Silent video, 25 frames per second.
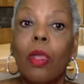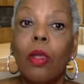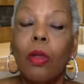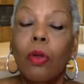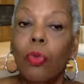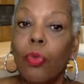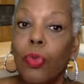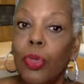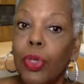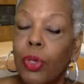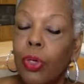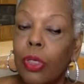
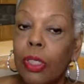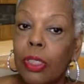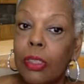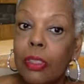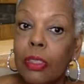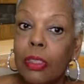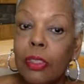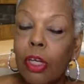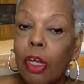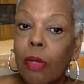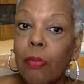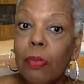We're going to
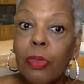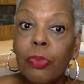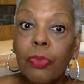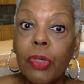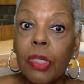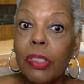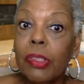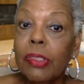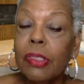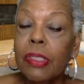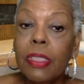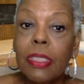determine
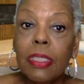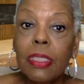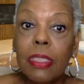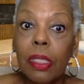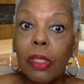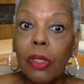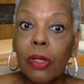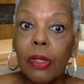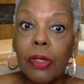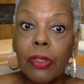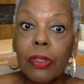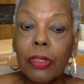whether
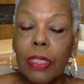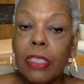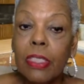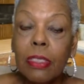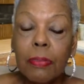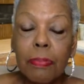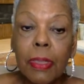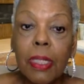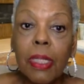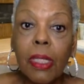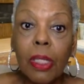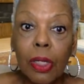it's
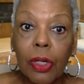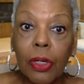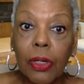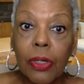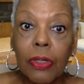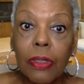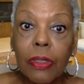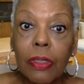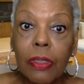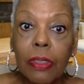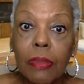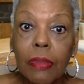been
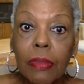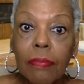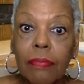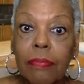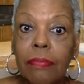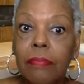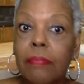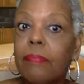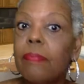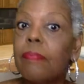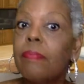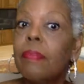learned.
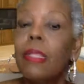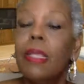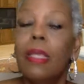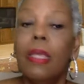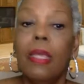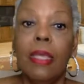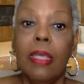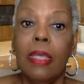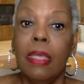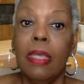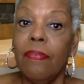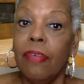
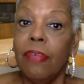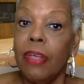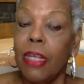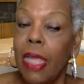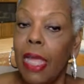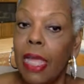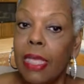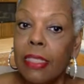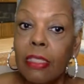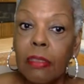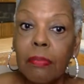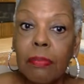If it
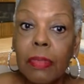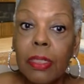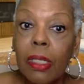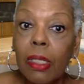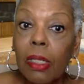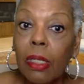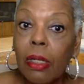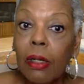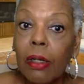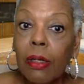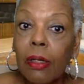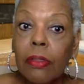hasn't been
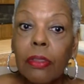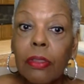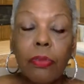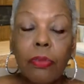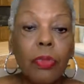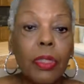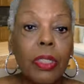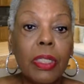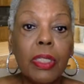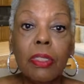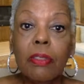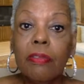learned,
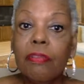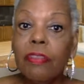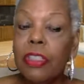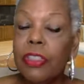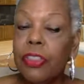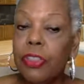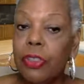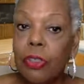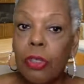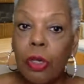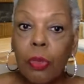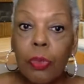what
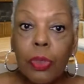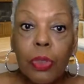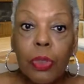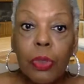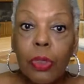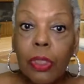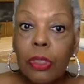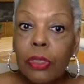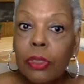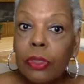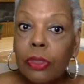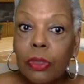intervention are we
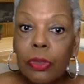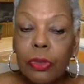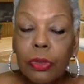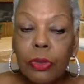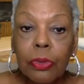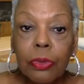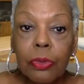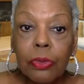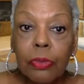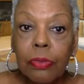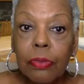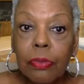going to
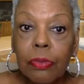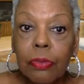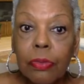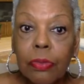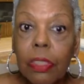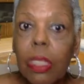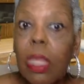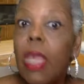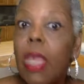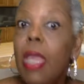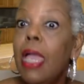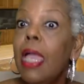do?
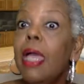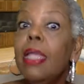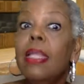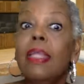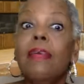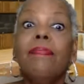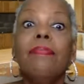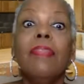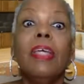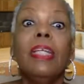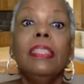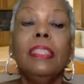And
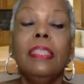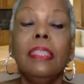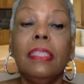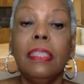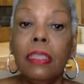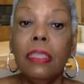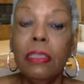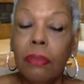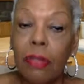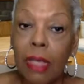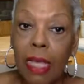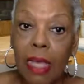if they
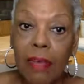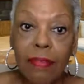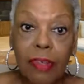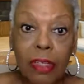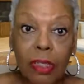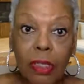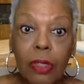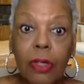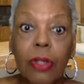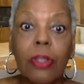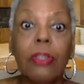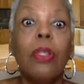still haven't
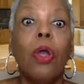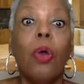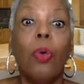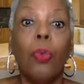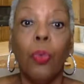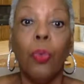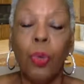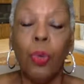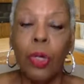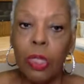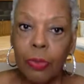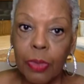learned,
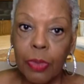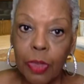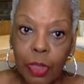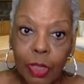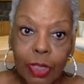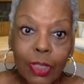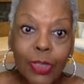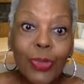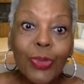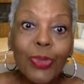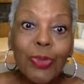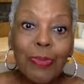what are we
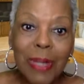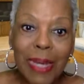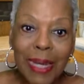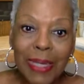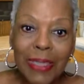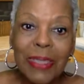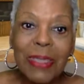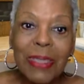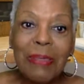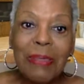going to do about it?